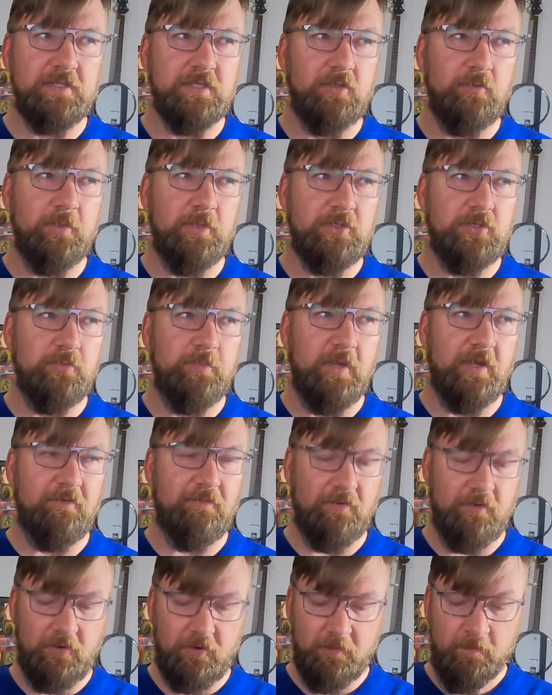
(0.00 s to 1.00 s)
It's a little bit too big
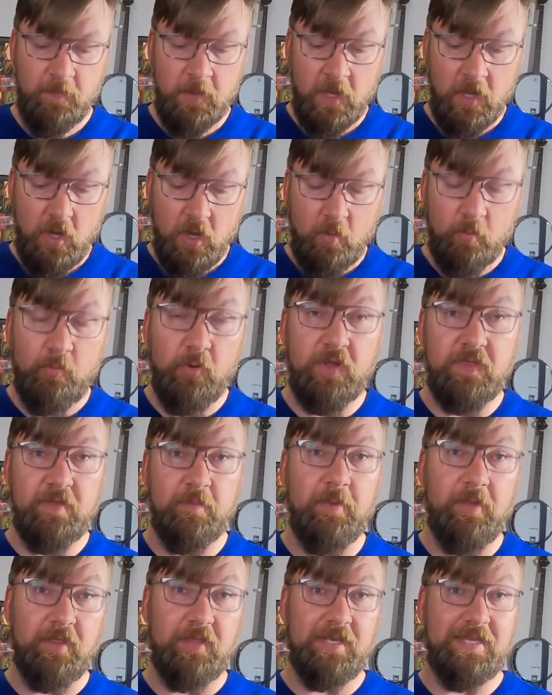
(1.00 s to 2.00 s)
for her.
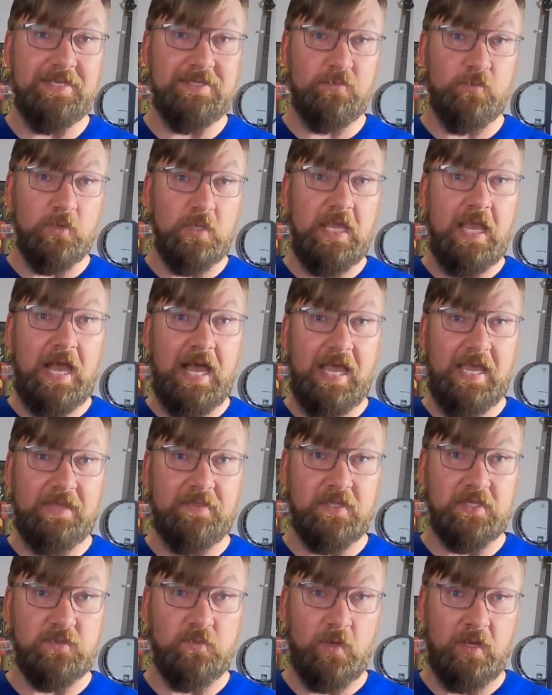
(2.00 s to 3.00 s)
Breathability is really high
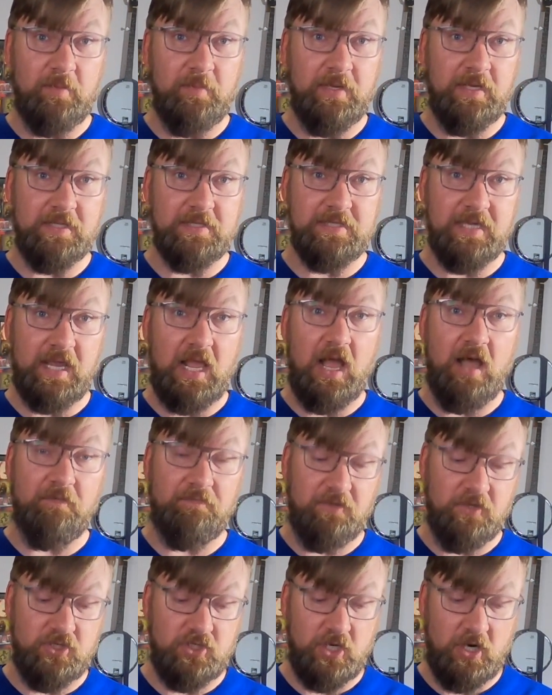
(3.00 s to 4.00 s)
on this one. I mean, it's like
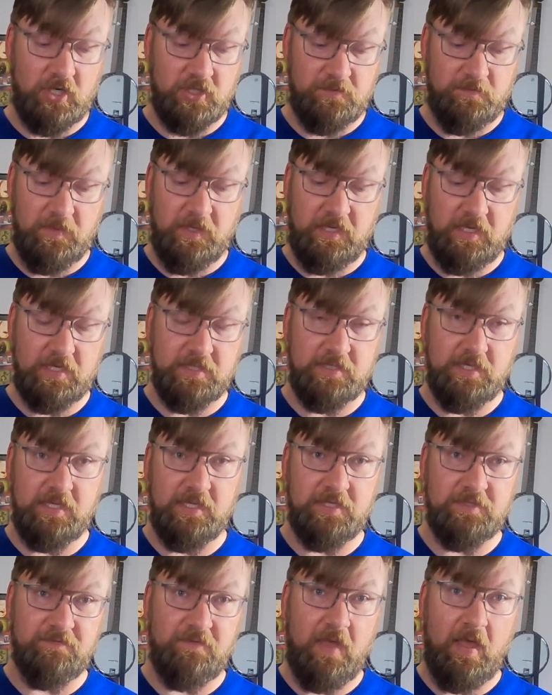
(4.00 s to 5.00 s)
off the charts because of
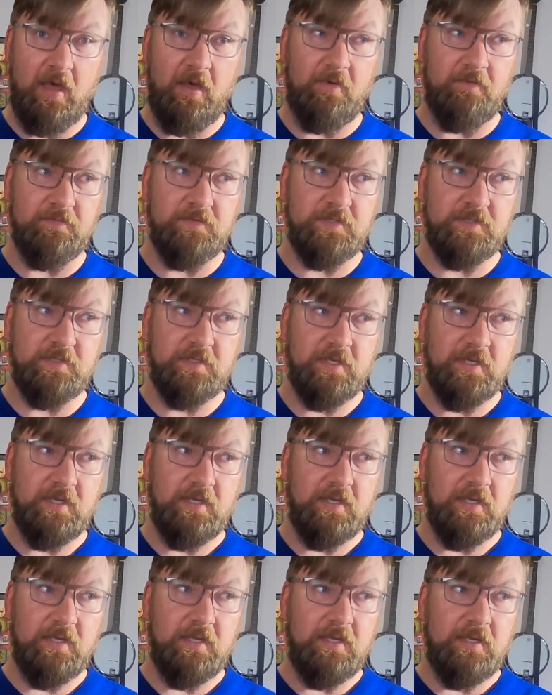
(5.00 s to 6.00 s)
these valves.
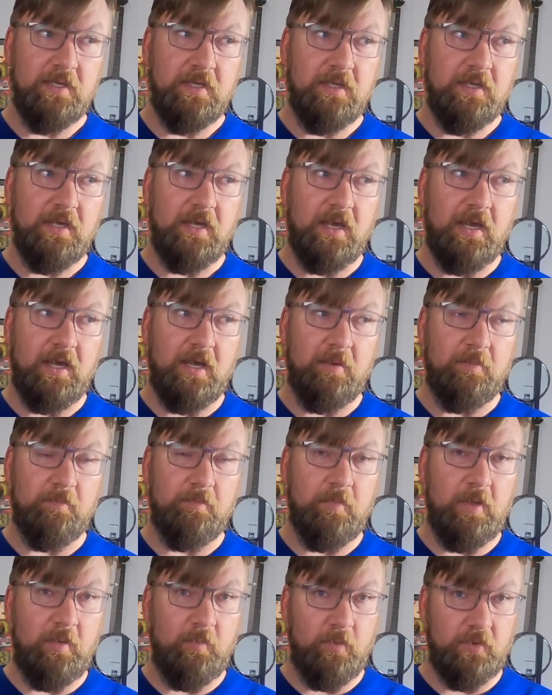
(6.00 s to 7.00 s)

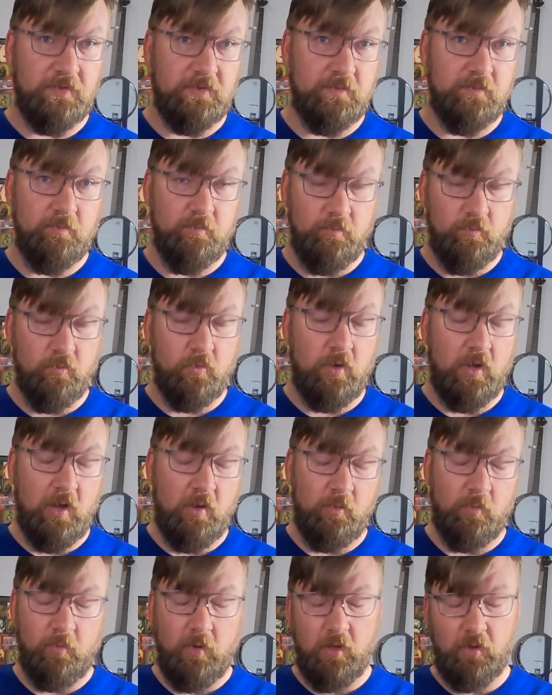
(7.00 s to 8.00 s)
And
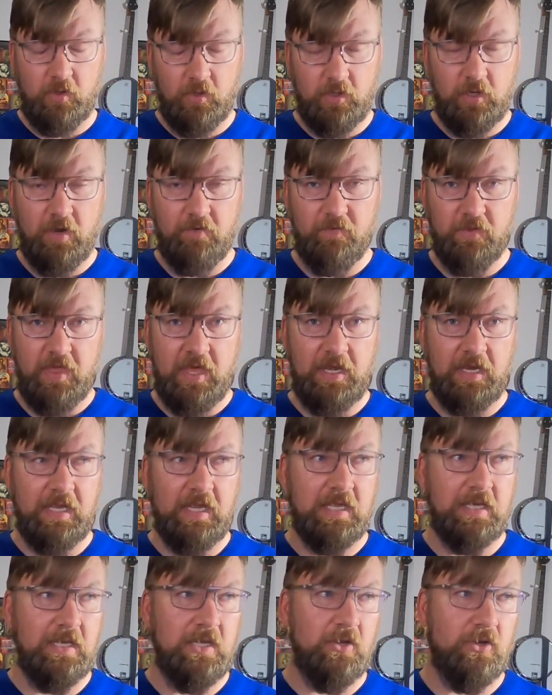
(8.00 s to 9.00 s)
I'll cover that
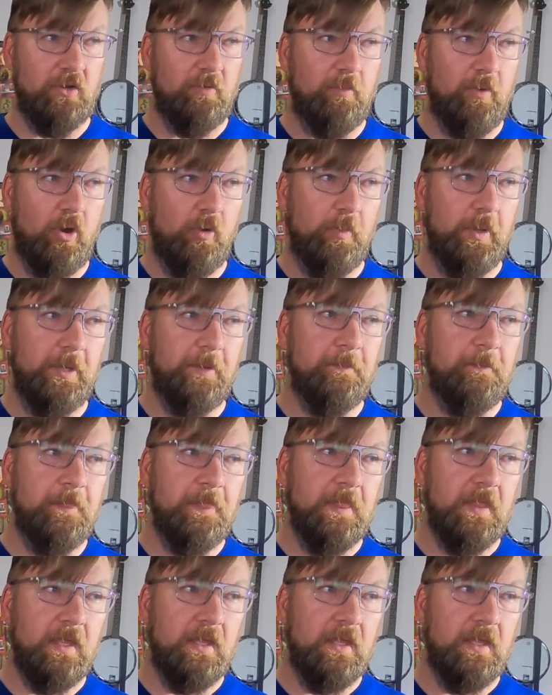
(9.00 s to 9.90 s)
again here in a moment.